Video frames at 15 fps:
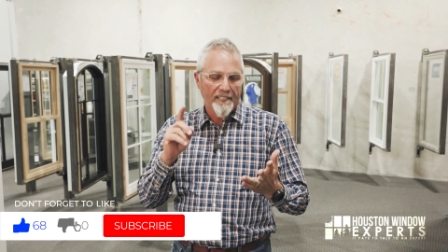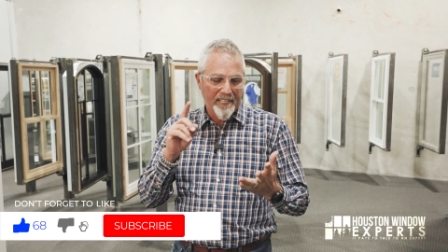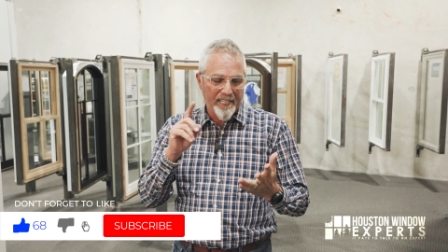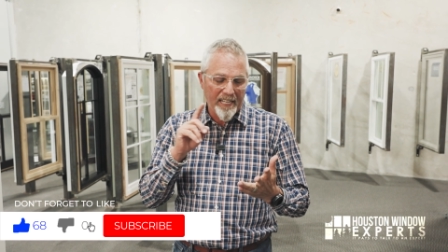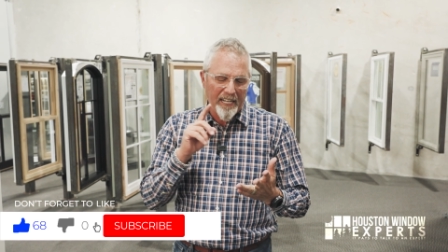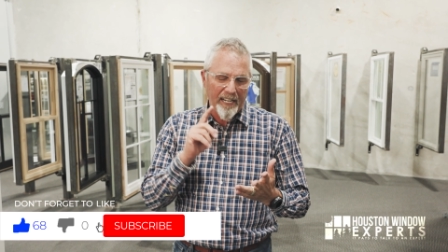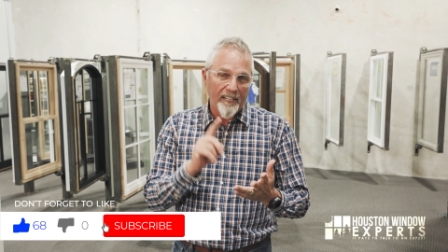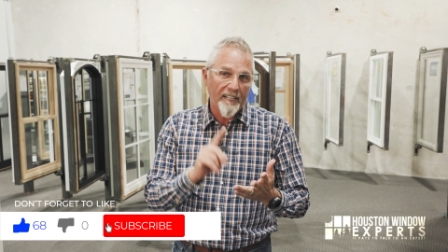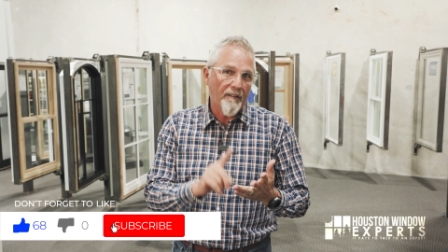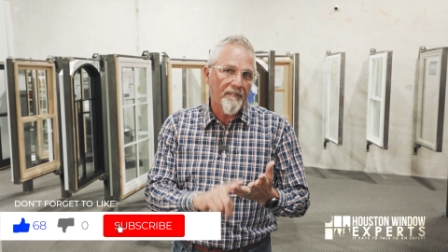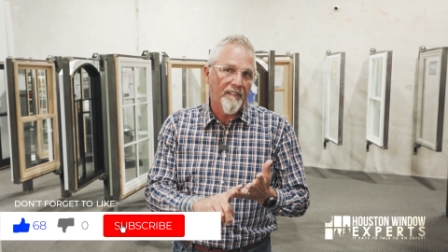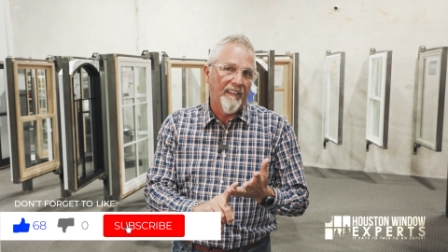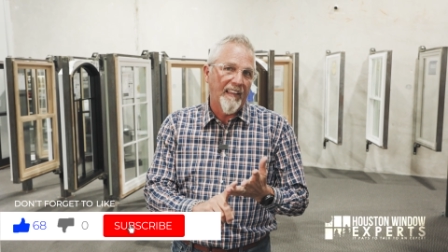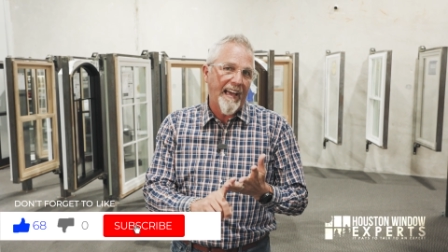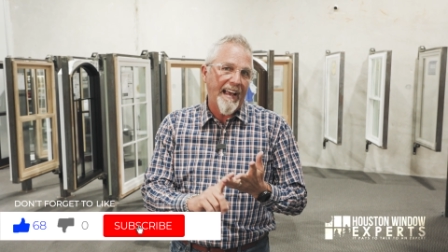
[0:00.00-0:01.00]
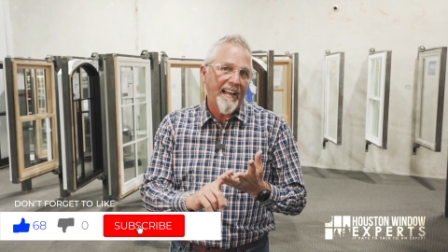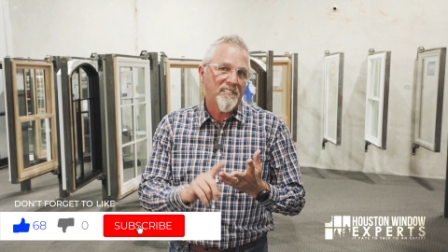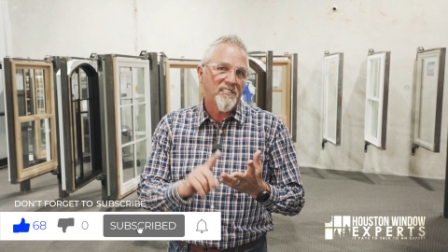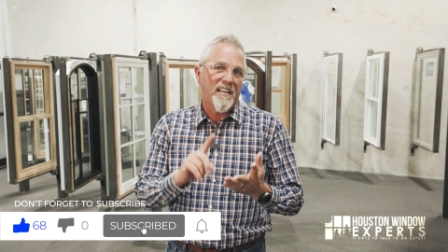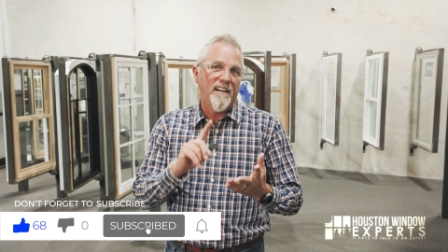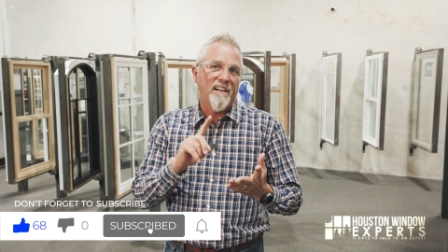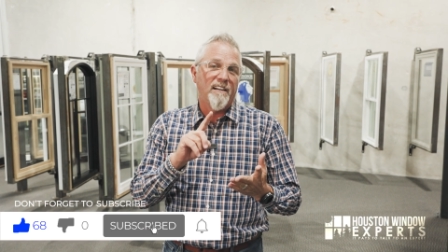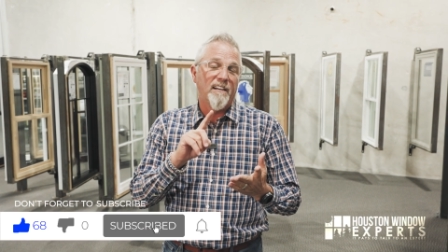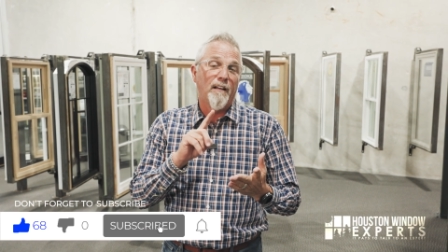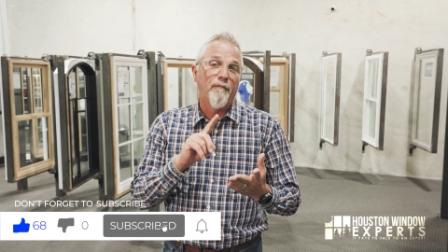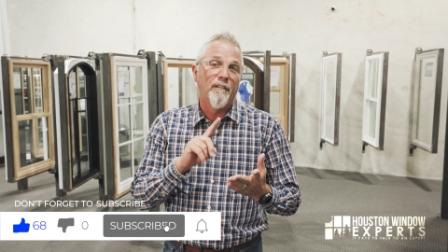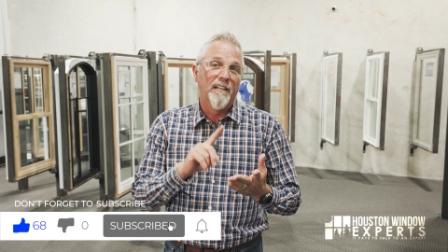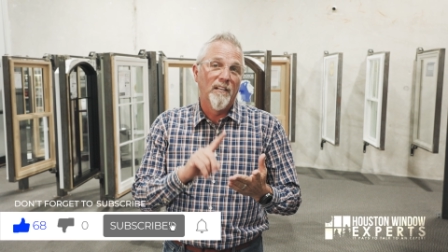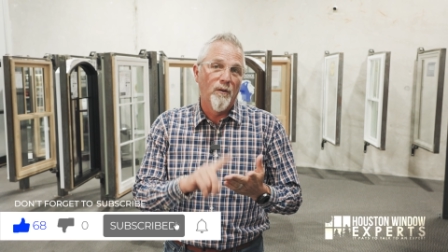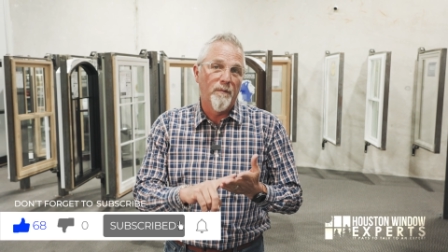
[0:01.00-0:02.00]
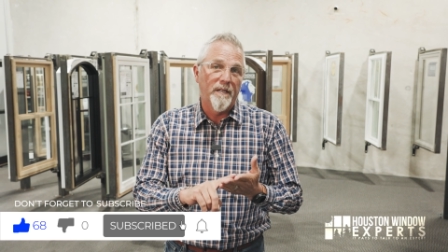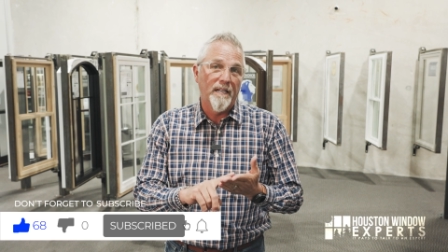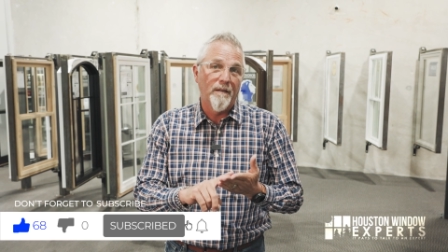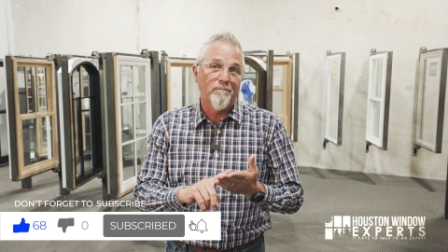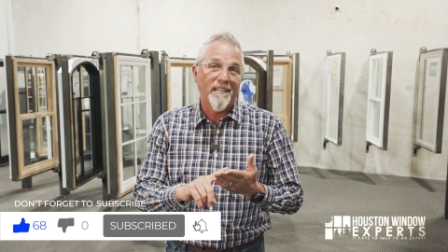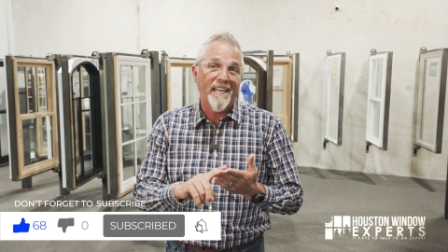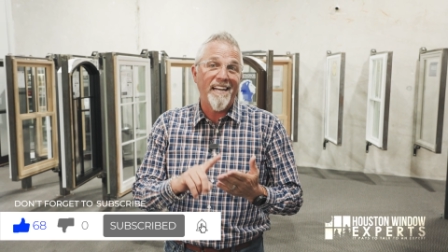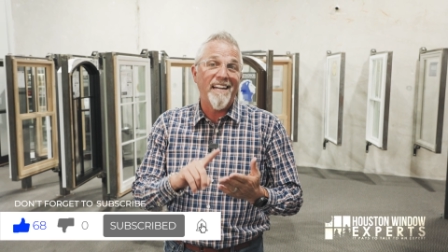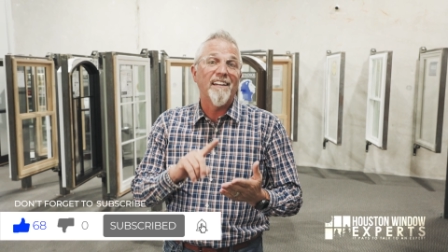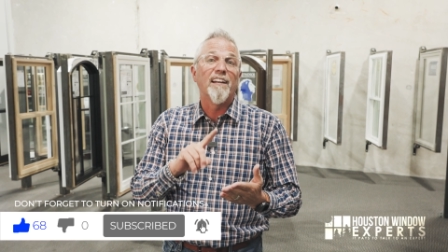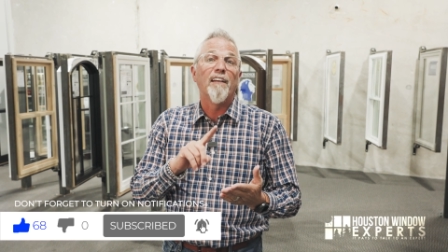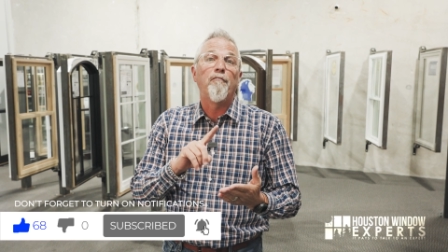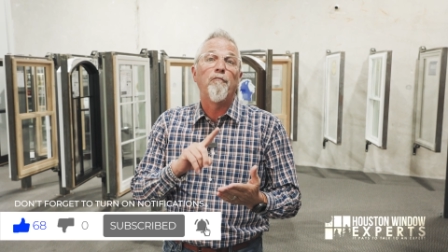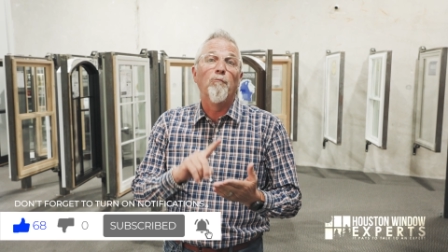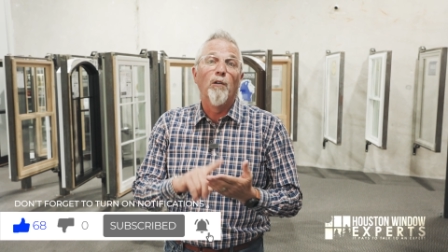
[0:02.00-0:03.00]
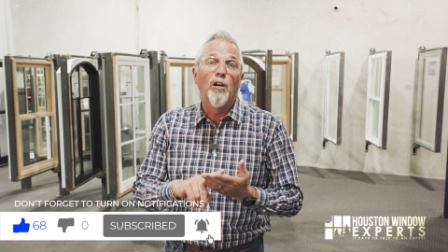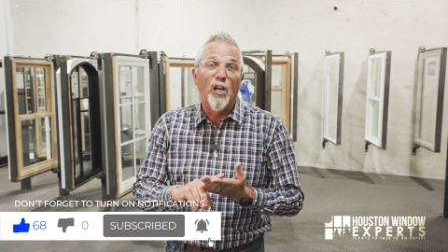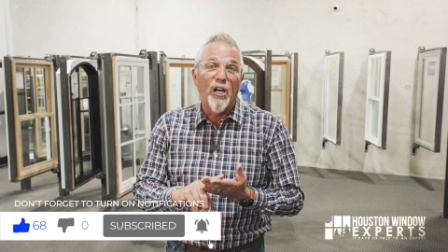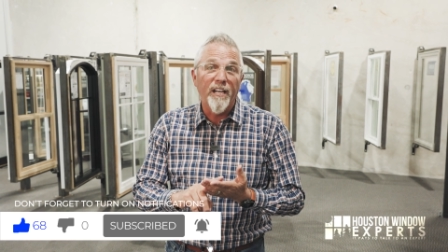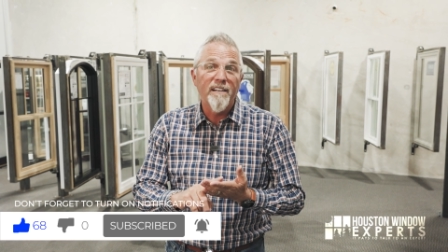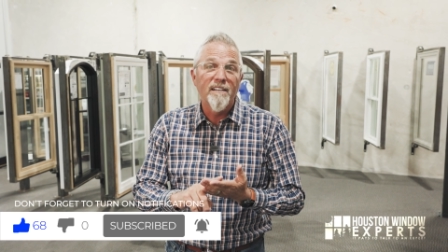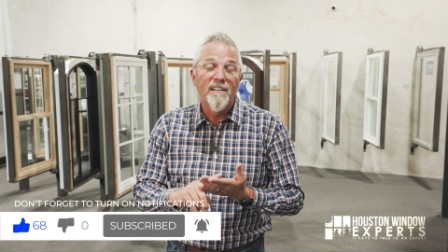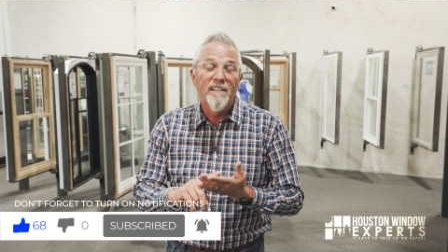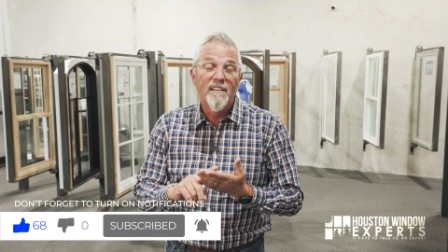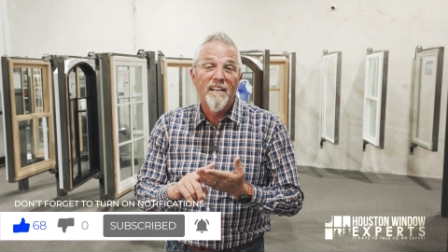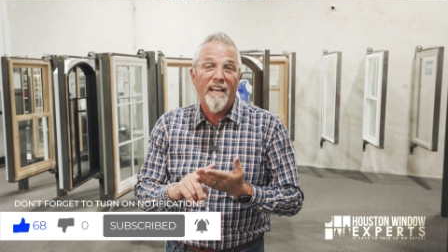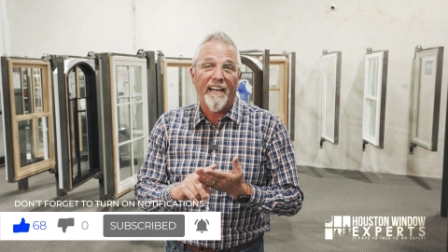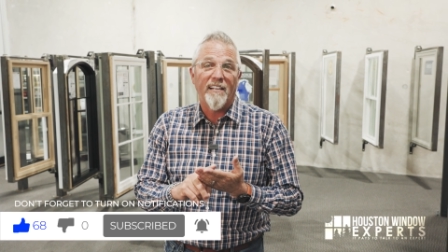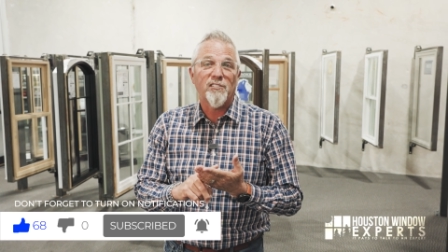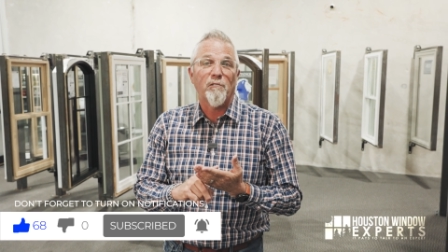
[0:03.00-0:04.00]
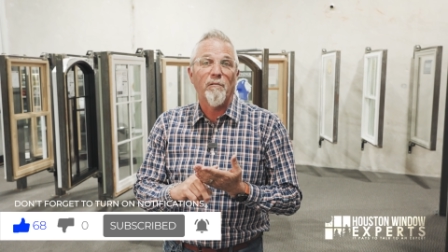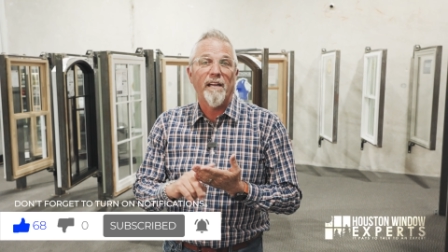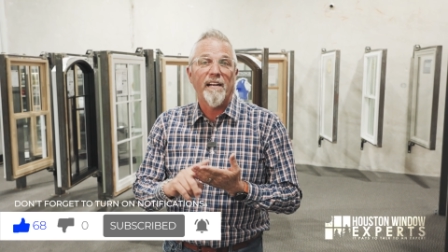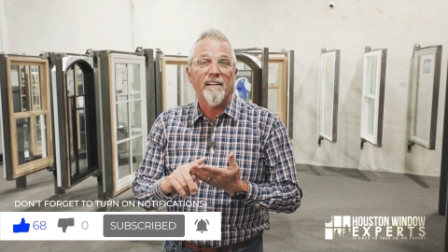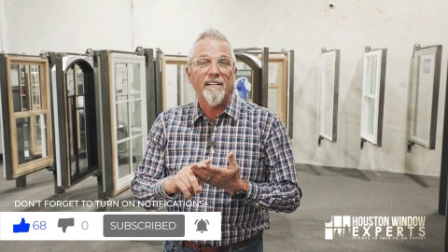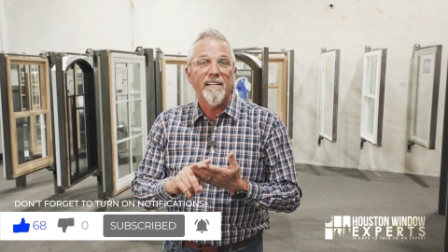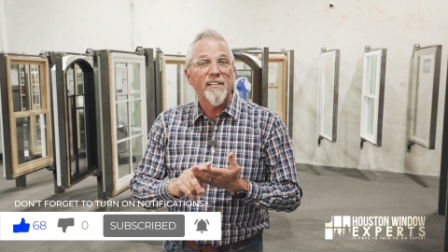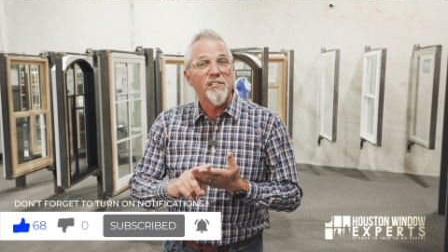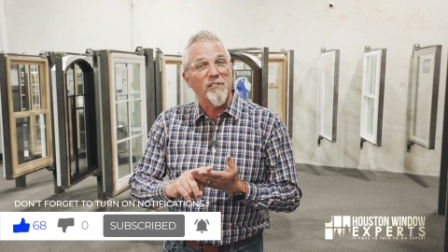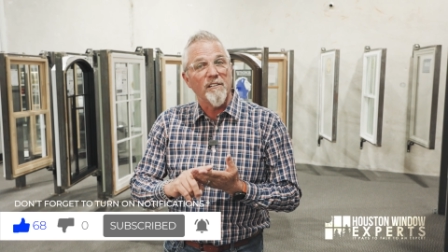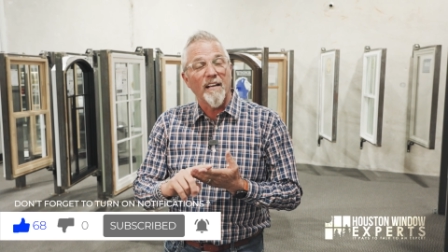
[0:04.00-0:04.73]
getting enough glass, getting enough aluminum, getting enough wood has created an issue.